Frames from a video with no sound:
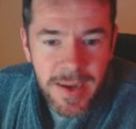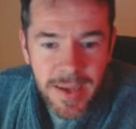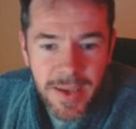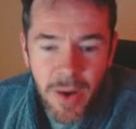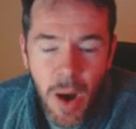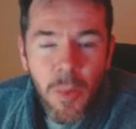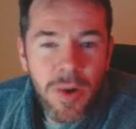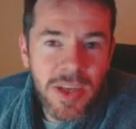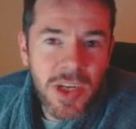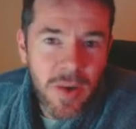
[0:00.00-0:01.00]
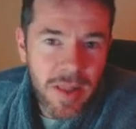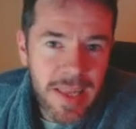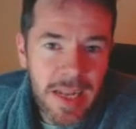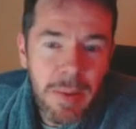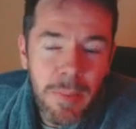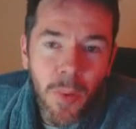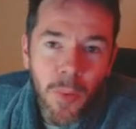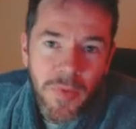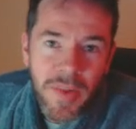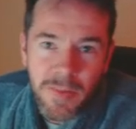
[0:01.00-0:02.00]
I wanted to show you a little bit more
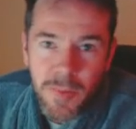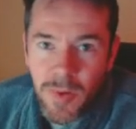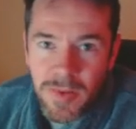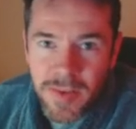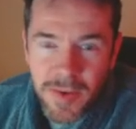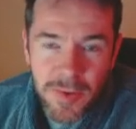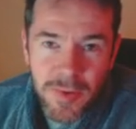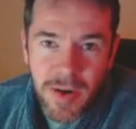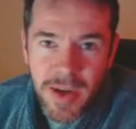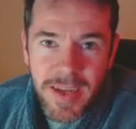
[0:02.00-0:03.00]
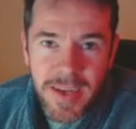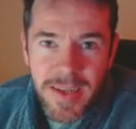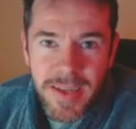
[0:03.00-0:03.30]
than just World 2, right?